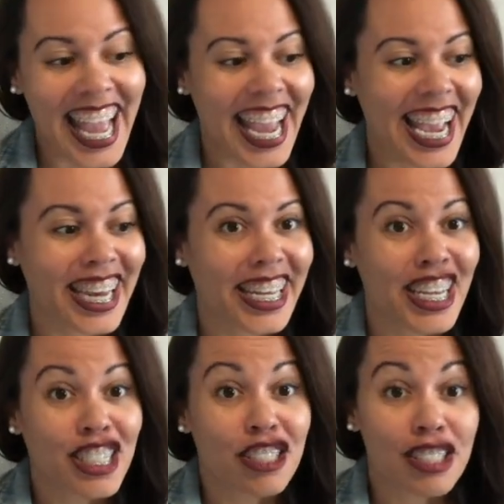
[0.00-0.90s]
And
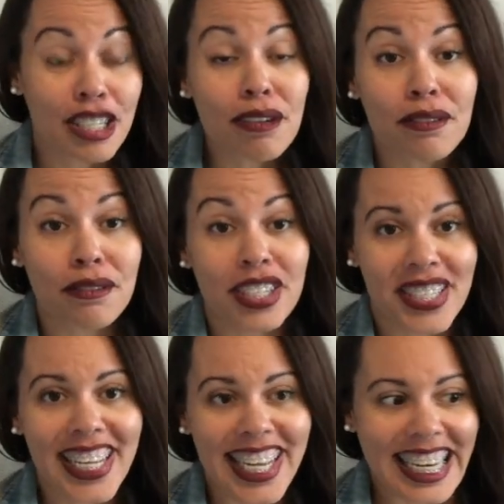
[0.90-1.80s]
two,
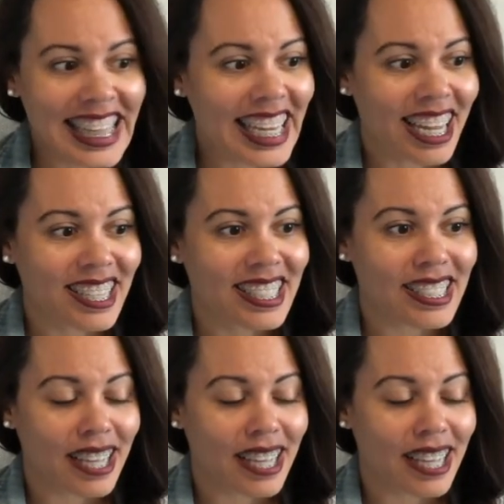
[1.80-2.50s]
just like anything else,